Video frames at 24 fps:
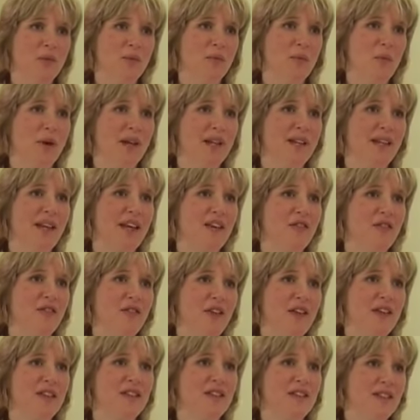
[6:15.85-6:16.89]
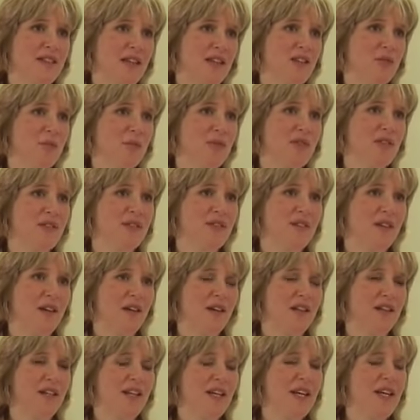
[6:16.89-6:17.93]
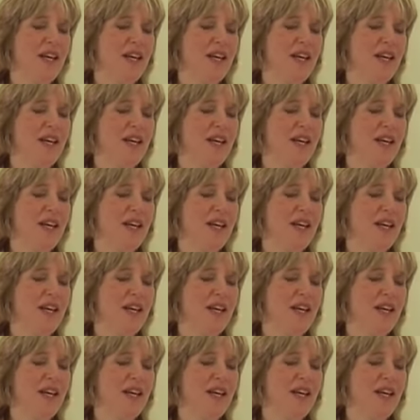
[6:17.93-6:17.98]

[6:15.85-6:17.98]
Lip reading: when that first assessment is done,